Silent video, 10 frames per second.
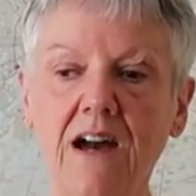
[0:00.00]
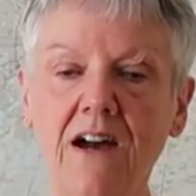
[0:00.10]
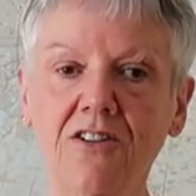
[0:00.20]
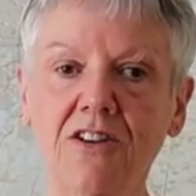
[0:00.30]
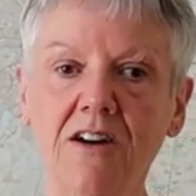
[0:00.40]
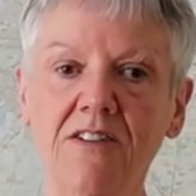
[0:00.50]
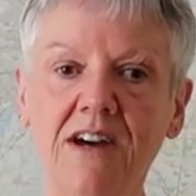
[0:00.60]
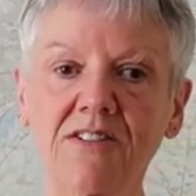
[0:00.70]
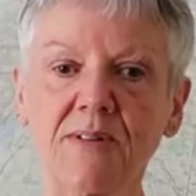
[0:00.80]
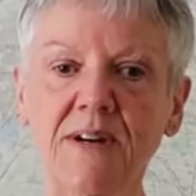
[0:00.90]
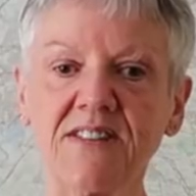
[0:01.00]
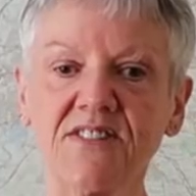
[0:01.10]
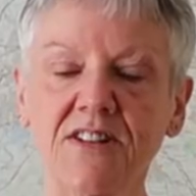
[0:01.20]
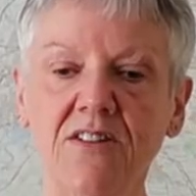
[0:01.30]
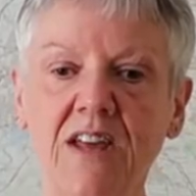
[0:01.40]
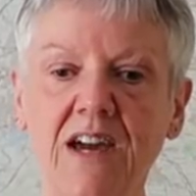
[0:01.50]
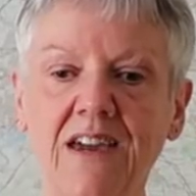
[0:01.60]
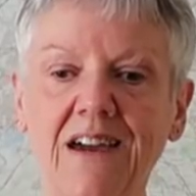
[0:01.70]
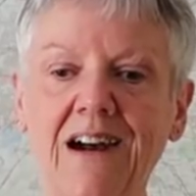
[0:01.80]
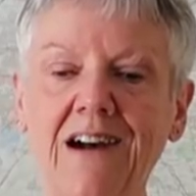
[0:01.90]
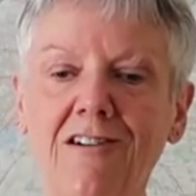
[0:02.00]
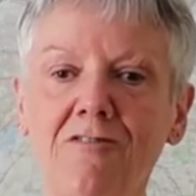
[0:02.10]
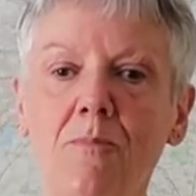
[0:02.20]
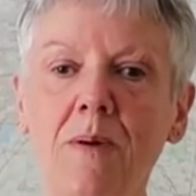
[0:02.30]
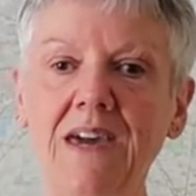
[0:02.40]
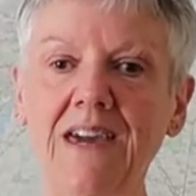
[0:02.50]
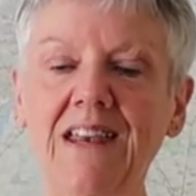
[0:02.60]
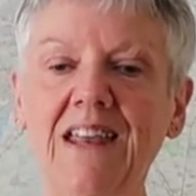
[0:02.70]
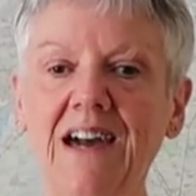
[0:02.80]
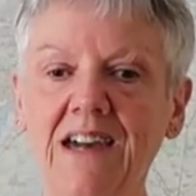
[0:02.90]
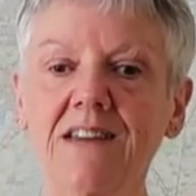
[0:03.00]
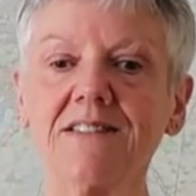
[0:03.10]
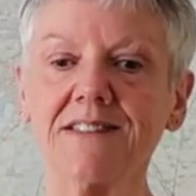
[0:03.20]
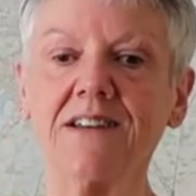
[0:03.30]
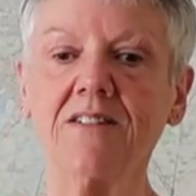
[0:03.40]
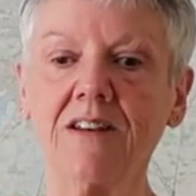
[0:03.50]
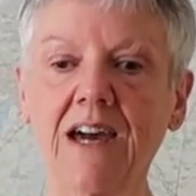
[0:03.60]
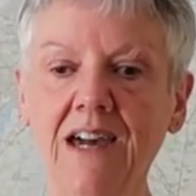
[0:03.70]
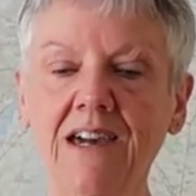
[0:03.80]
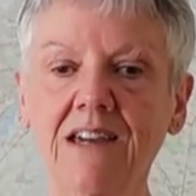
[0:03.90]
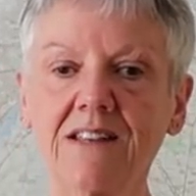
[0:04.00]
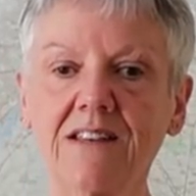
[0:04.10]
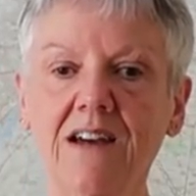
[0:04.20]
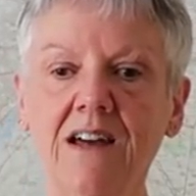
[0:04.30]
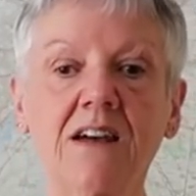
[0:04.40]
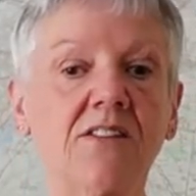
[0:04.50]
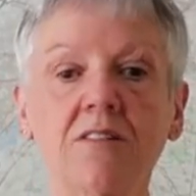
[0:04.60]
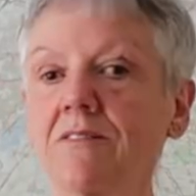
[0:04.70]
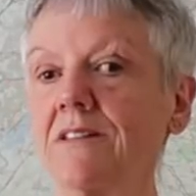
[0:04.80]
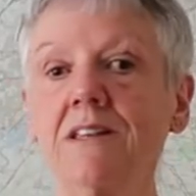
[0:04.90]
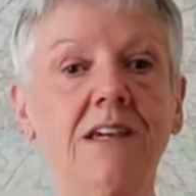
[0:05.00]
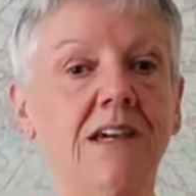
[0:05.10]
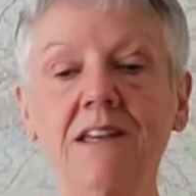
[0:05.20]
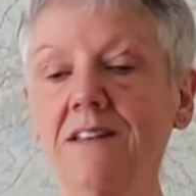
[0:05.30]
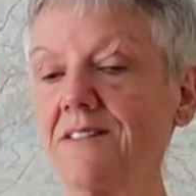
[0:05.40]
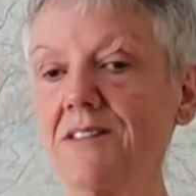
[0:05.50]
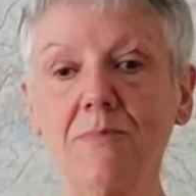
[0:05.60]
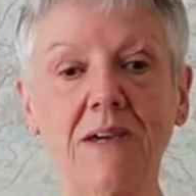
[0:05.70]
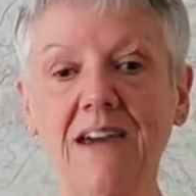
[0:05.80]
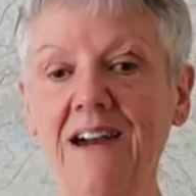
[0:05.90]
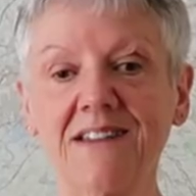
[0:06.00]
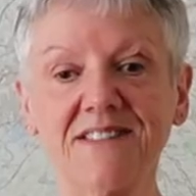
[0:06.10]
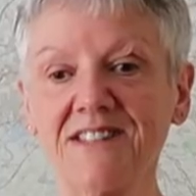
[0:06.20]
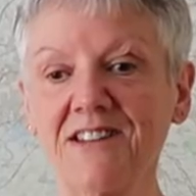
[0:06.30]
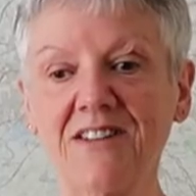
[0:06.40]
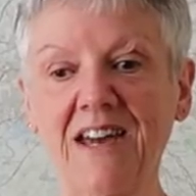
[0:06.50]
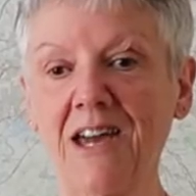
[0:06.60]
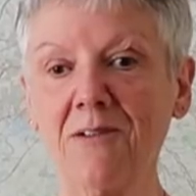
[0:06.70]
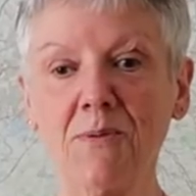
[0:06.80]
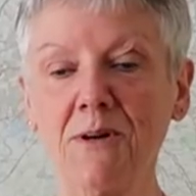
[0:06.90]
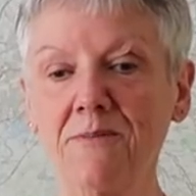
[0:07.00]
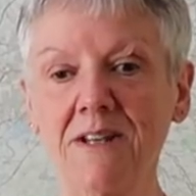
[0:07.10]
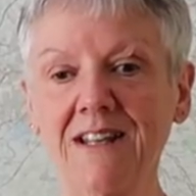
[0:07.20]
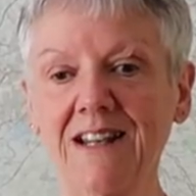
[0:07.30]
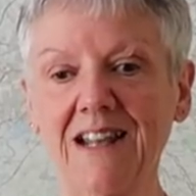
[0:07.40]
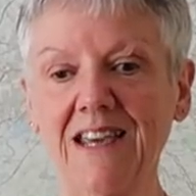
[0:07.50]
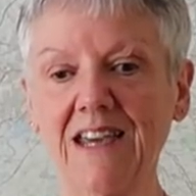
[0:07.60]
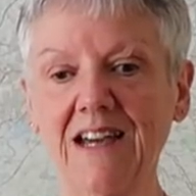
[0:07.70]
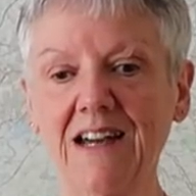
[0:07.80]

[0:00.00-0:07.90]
I could go down to 8 stone 8. I have been 8 stone 8 and I don't need to be 8 stone 8 permanently.